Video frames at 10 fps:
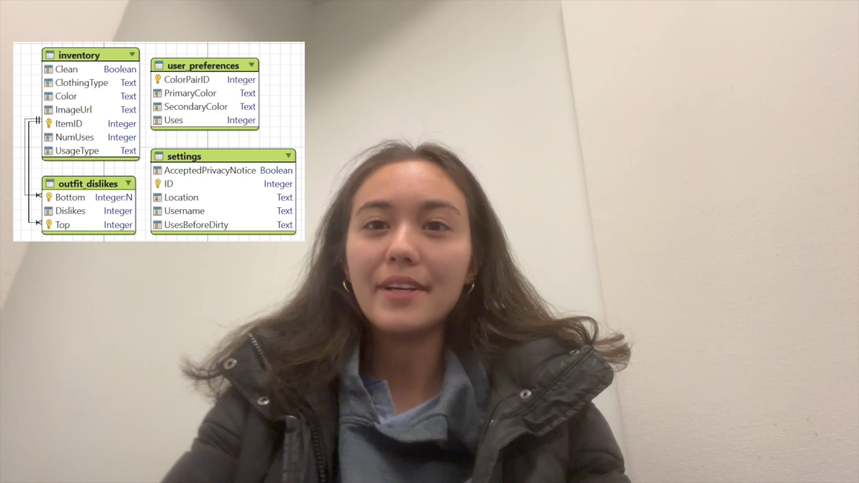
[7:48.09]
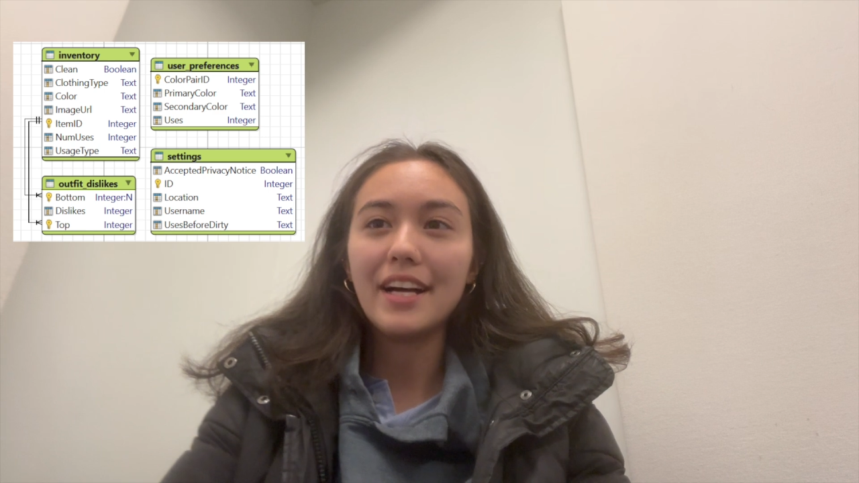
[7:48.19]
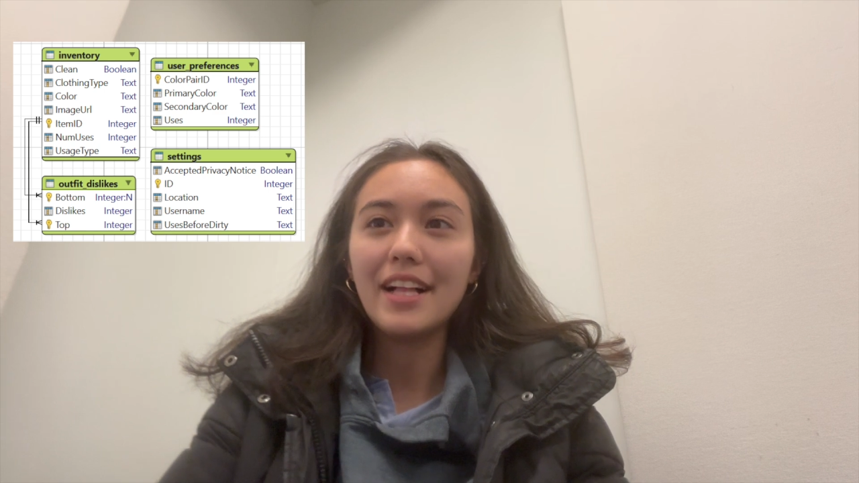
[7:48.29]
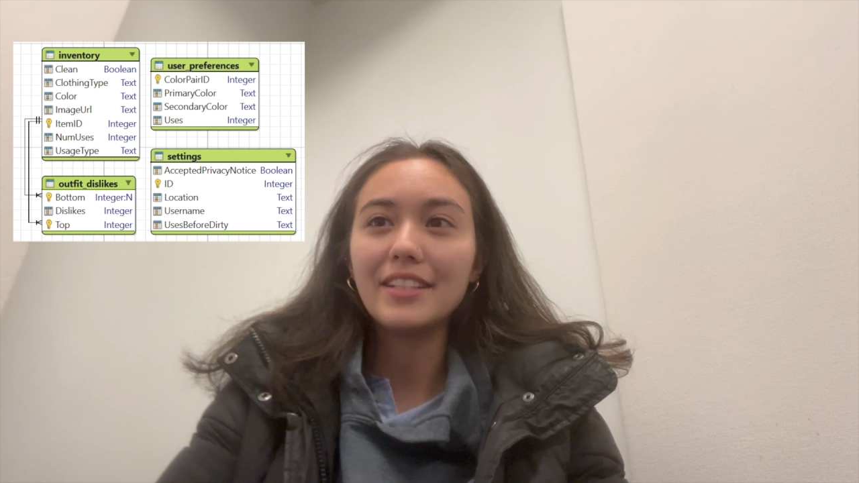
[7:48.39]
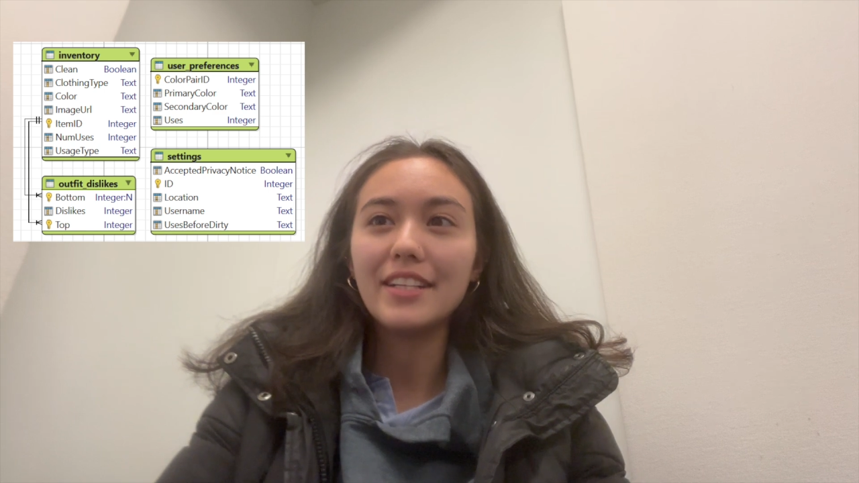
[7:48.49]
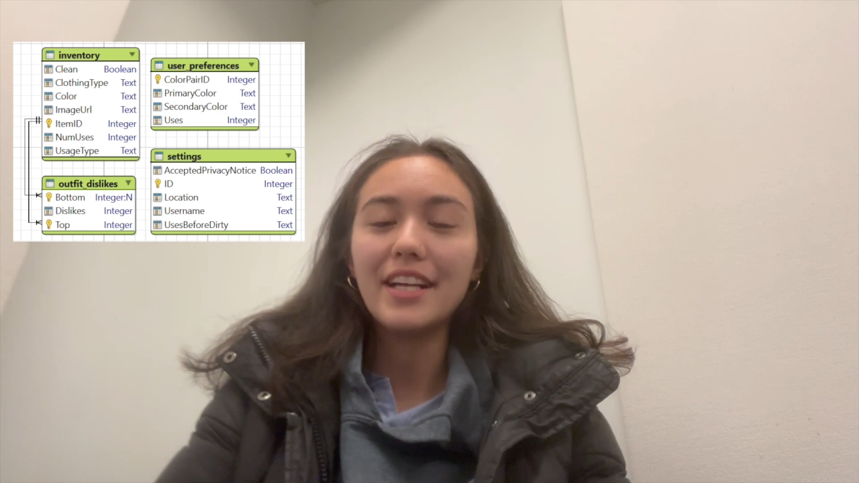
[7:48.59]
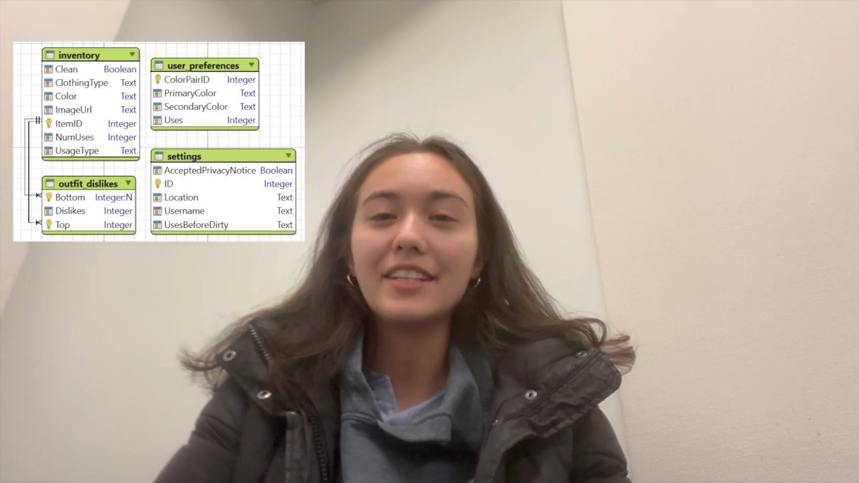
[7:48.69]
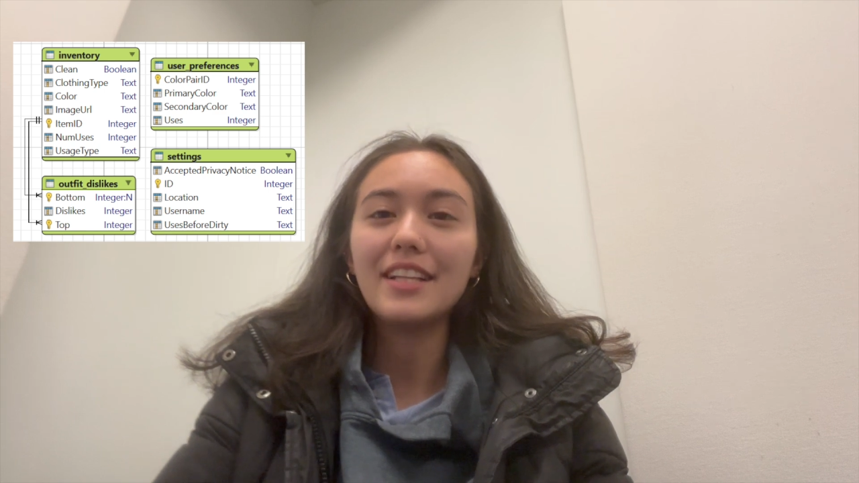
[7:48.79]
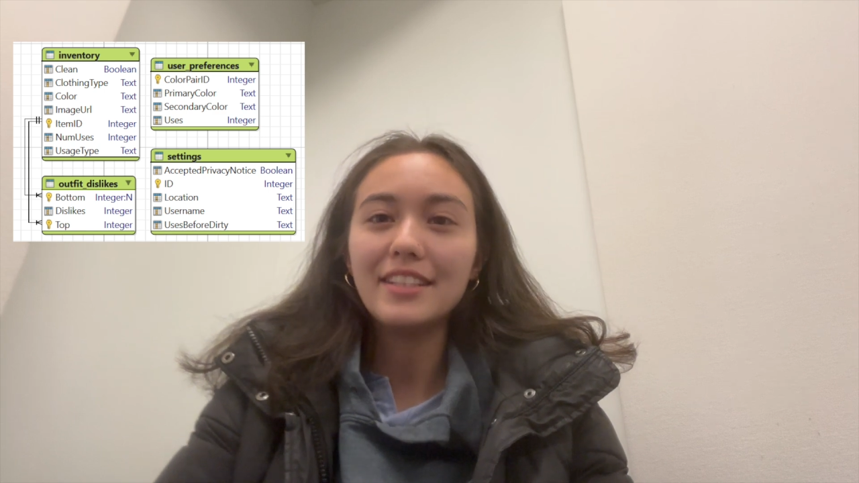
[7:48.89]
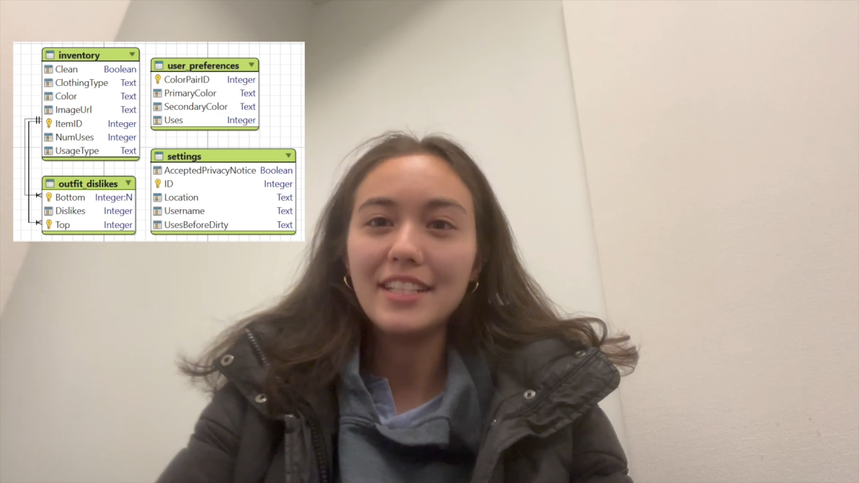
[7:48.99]
color, and
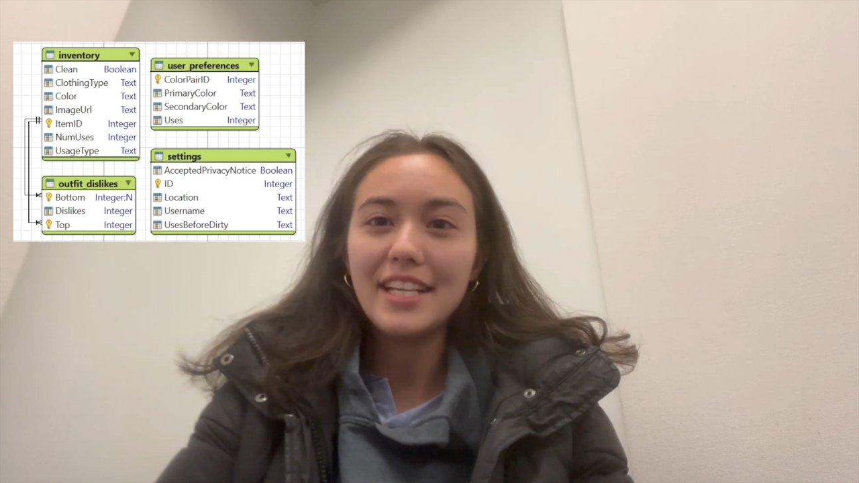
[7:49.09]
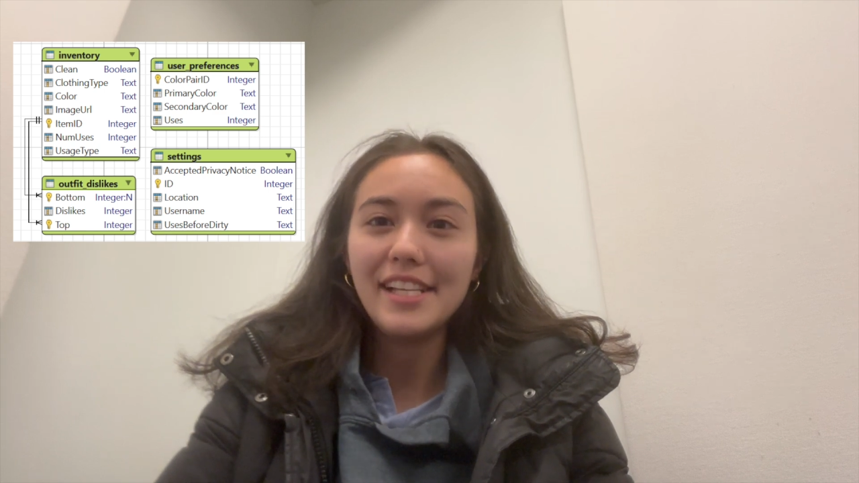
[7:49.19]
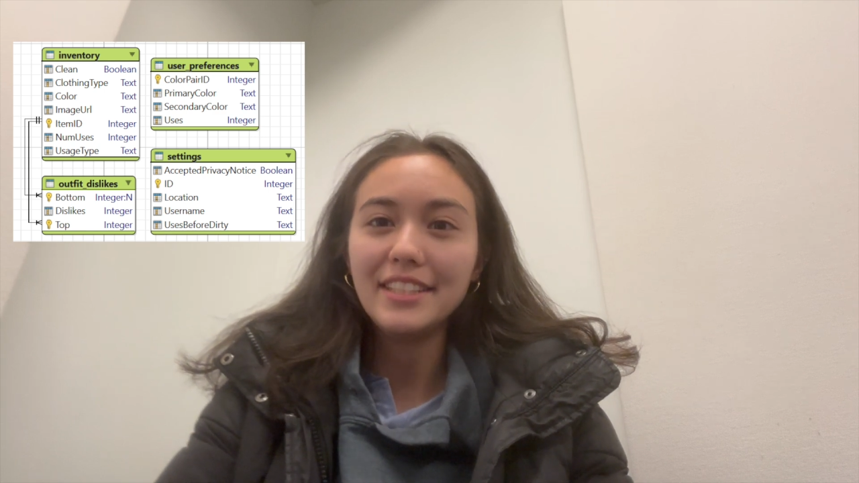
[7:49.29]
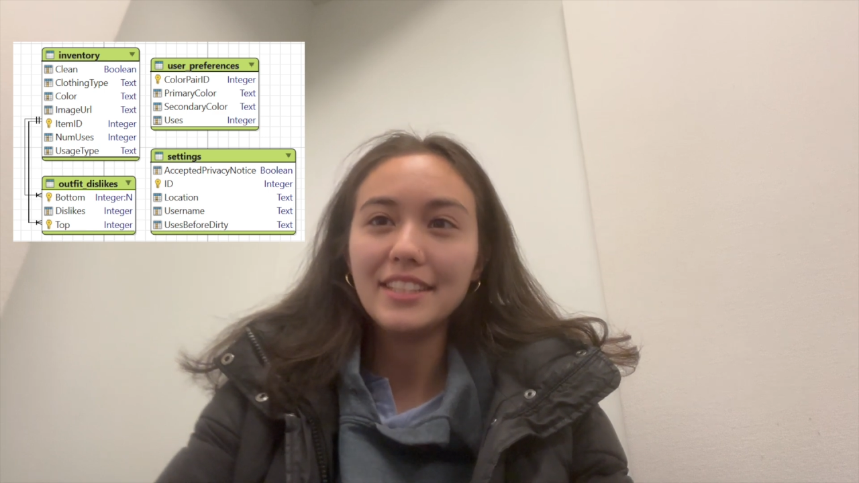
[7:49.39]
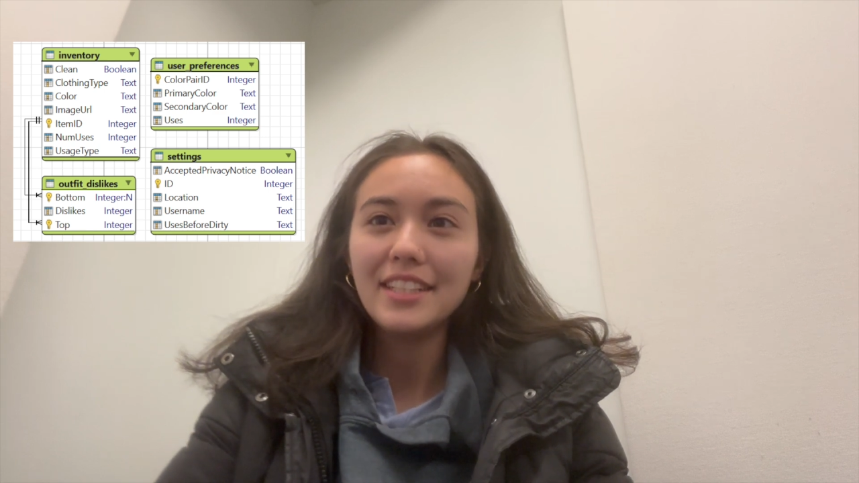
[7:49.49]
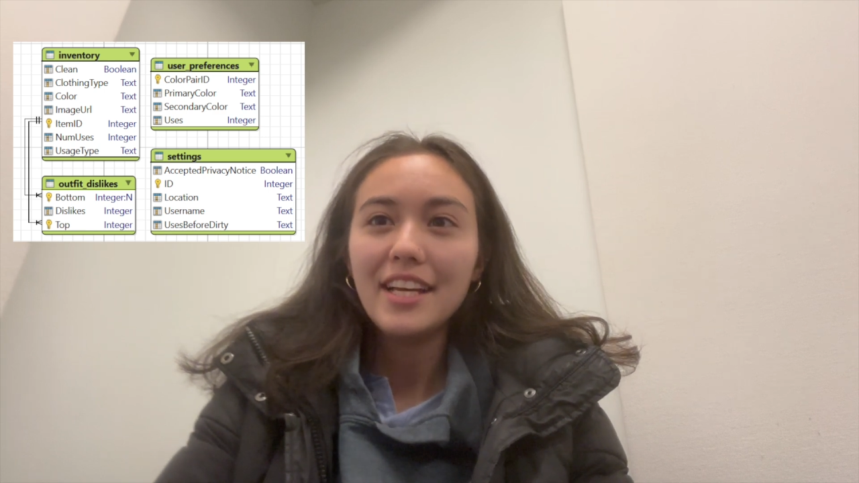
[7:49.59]
cleanliness,